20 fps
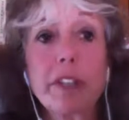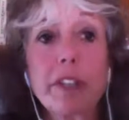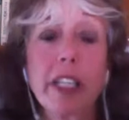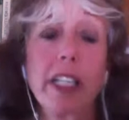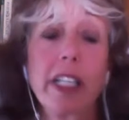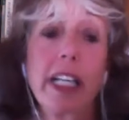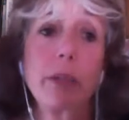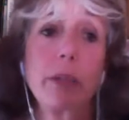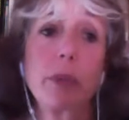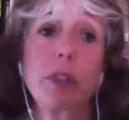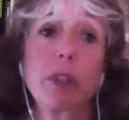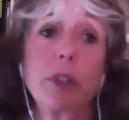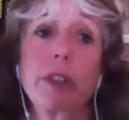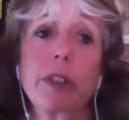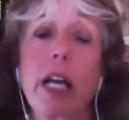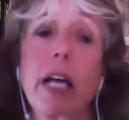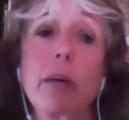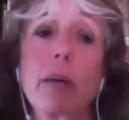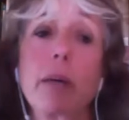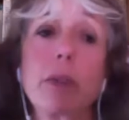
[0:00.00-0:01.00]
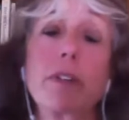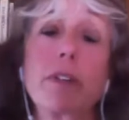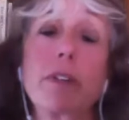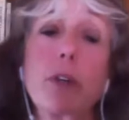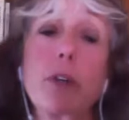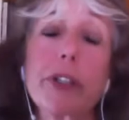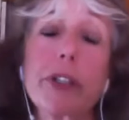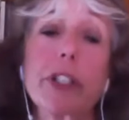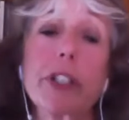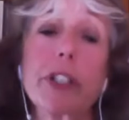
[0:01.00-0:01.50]
and I will of
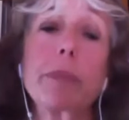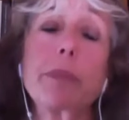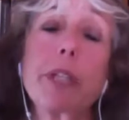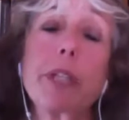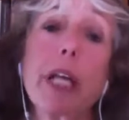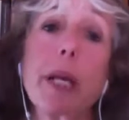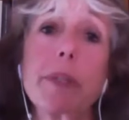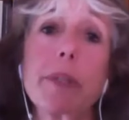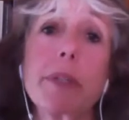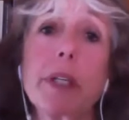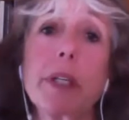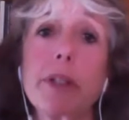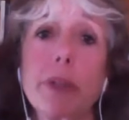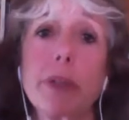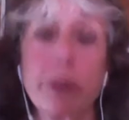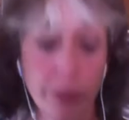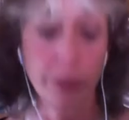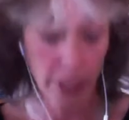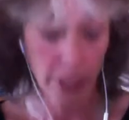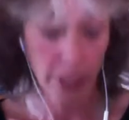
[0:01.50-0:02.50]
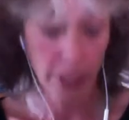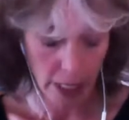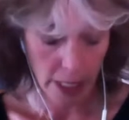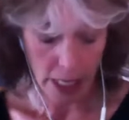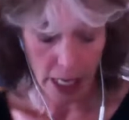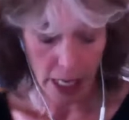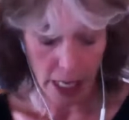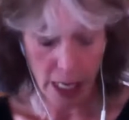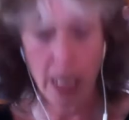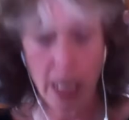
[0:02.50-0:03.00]
course keep tabs on you
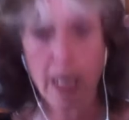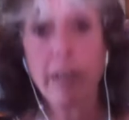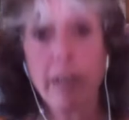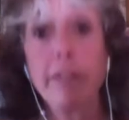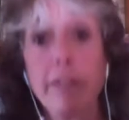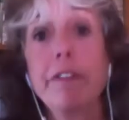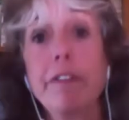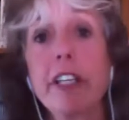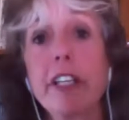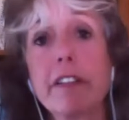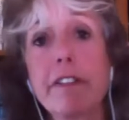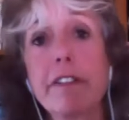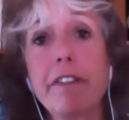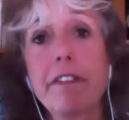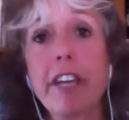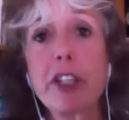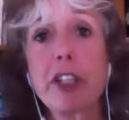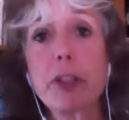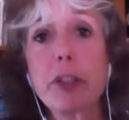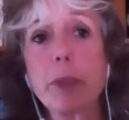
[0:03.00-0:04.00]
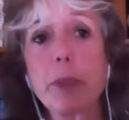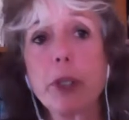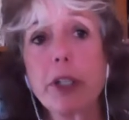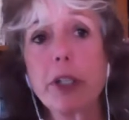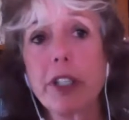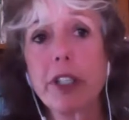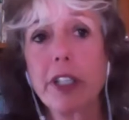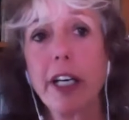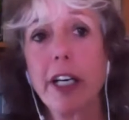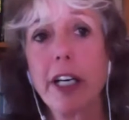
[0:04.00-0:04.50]
via
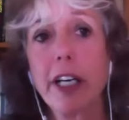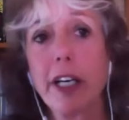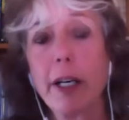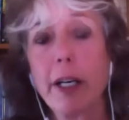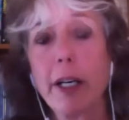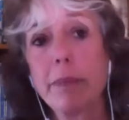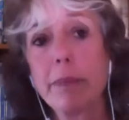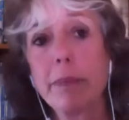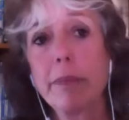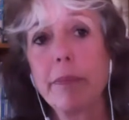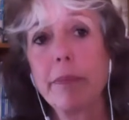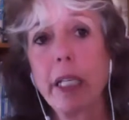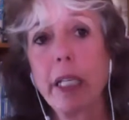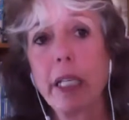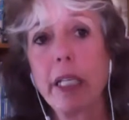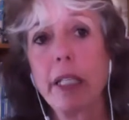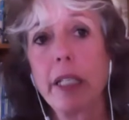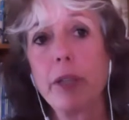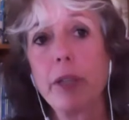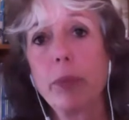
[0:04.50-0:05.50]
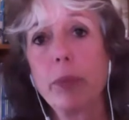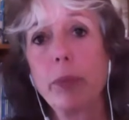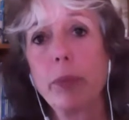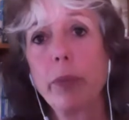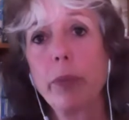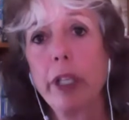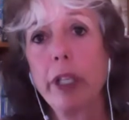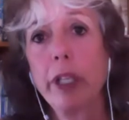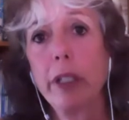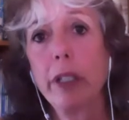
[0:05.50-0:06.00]
Facebook, and
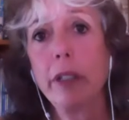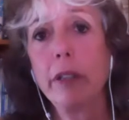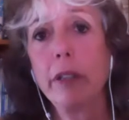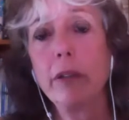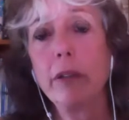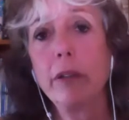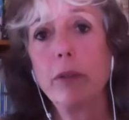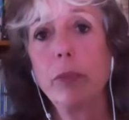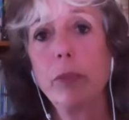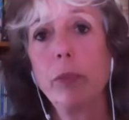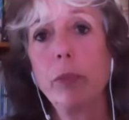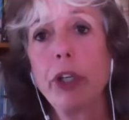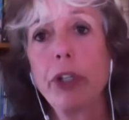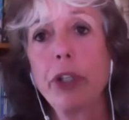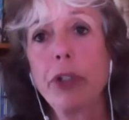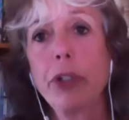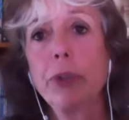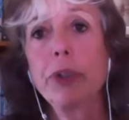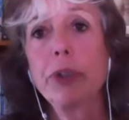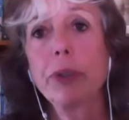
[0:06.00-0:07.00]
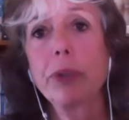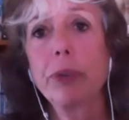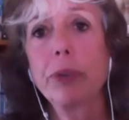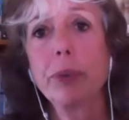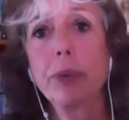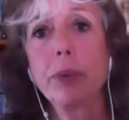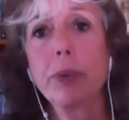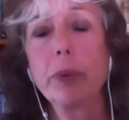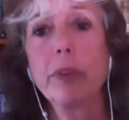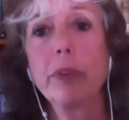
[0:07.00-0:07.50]
when you
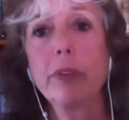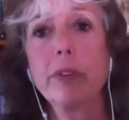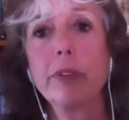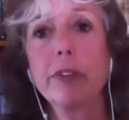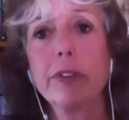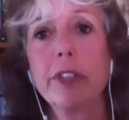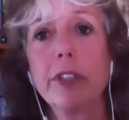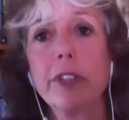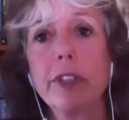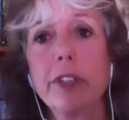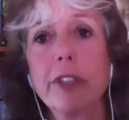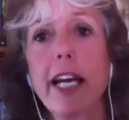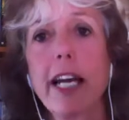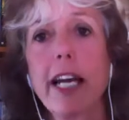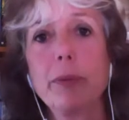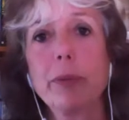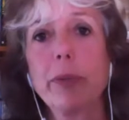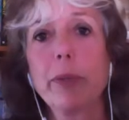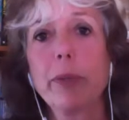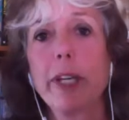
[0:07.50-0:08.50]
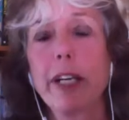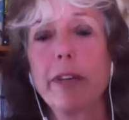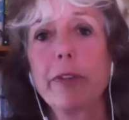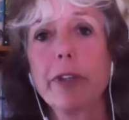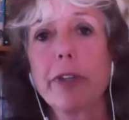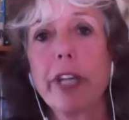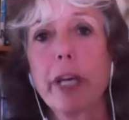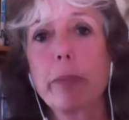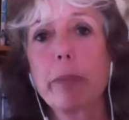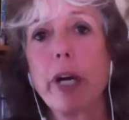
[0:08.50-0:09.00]
do decide whatever
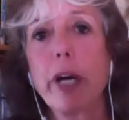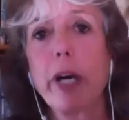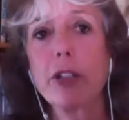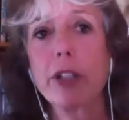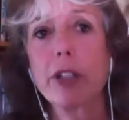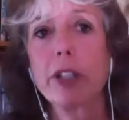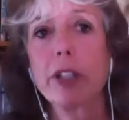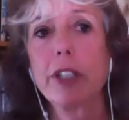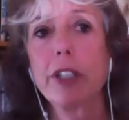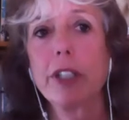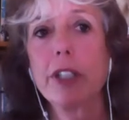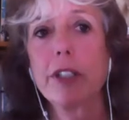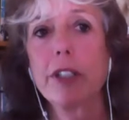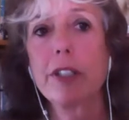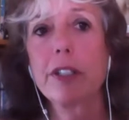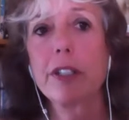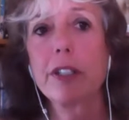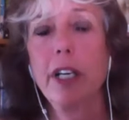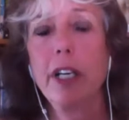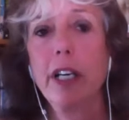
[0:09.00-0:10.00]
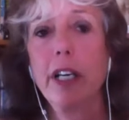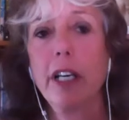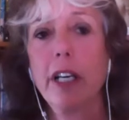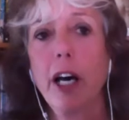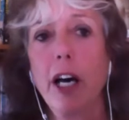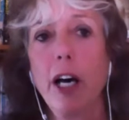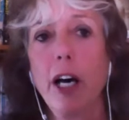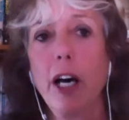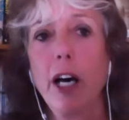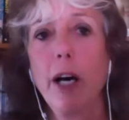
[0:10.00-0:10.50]
that project is,
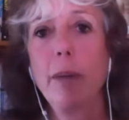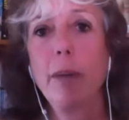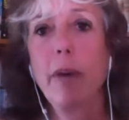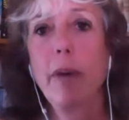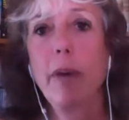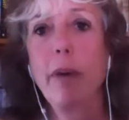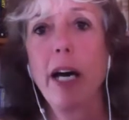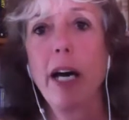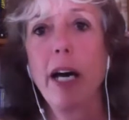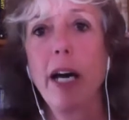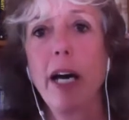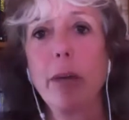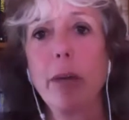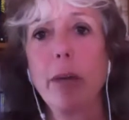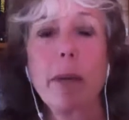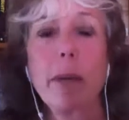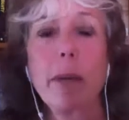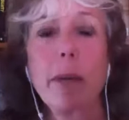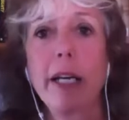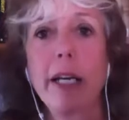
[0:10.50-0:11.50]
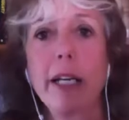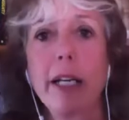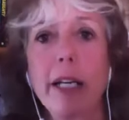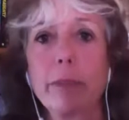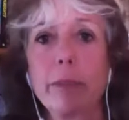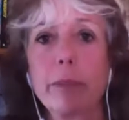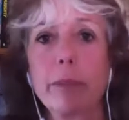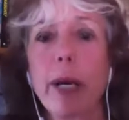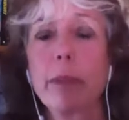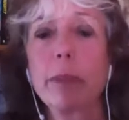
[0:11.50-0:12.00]
I will pick up on
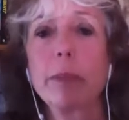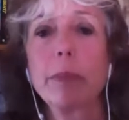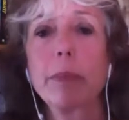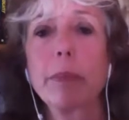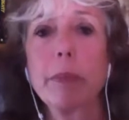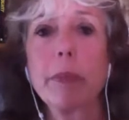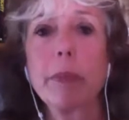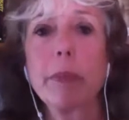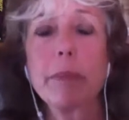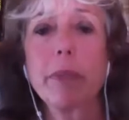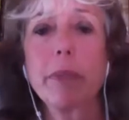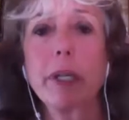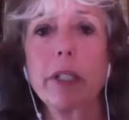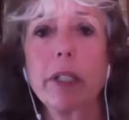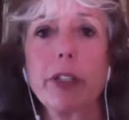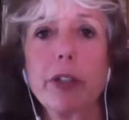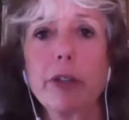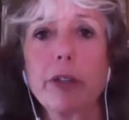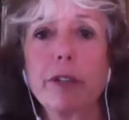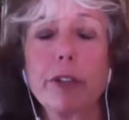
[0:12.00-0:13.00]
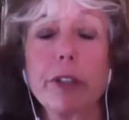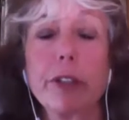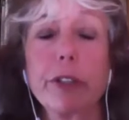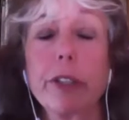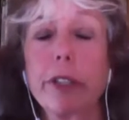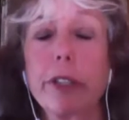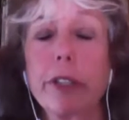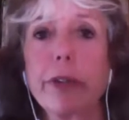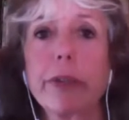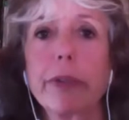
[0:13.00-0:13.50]
it and probably be bugging you for
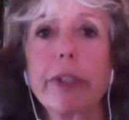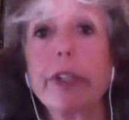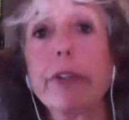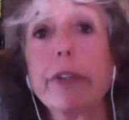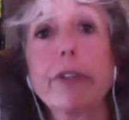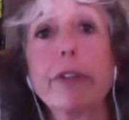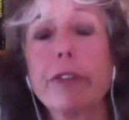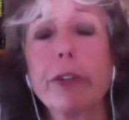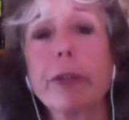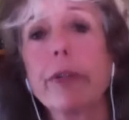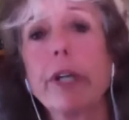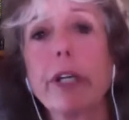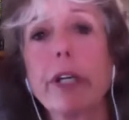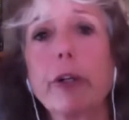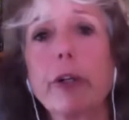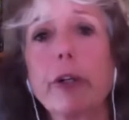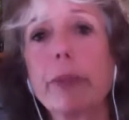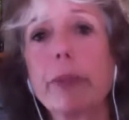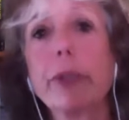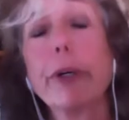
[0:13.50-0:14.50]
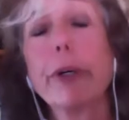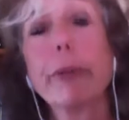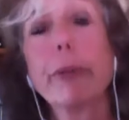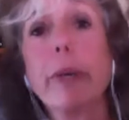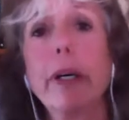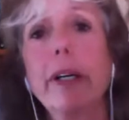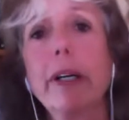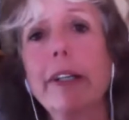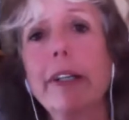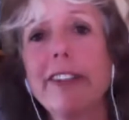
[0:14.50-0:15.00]
another interview. I hope you don't
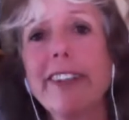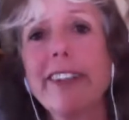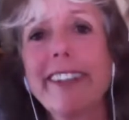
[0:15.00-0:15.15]
mind.